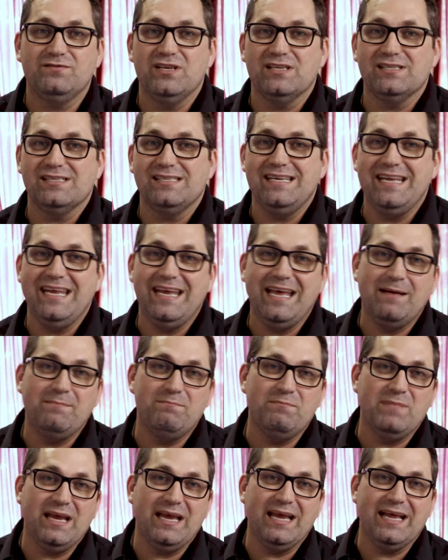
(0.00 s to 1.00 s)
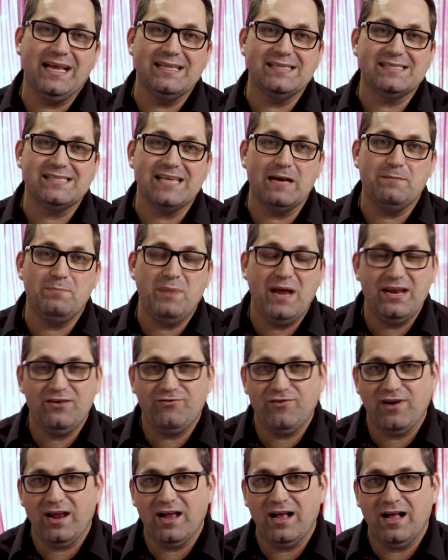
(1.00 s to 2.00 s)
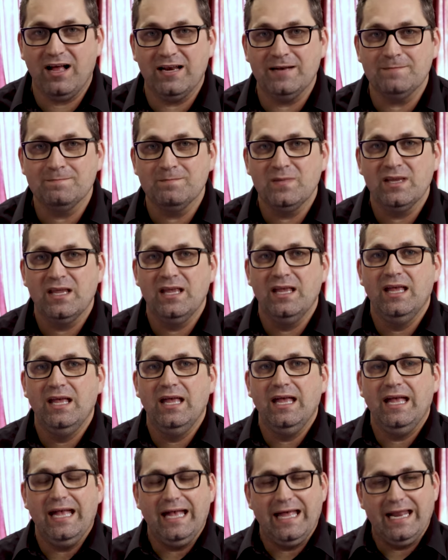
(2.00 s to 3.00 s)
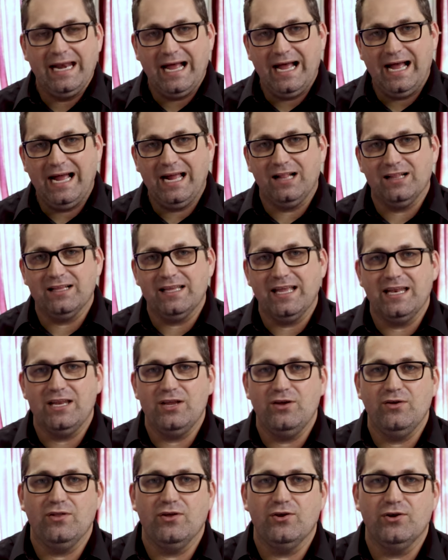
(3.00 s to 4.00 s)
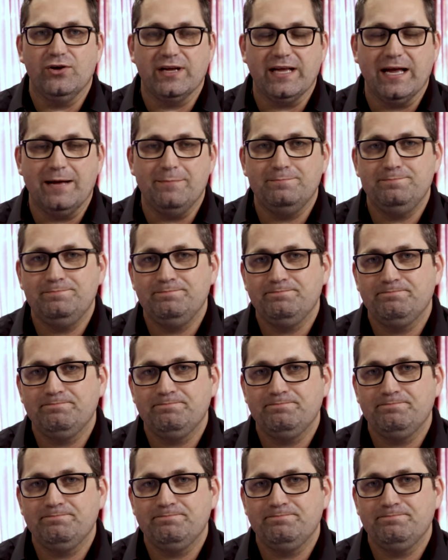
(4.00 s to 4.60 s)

Just D M me inside Patreon and I'll get you the hookup.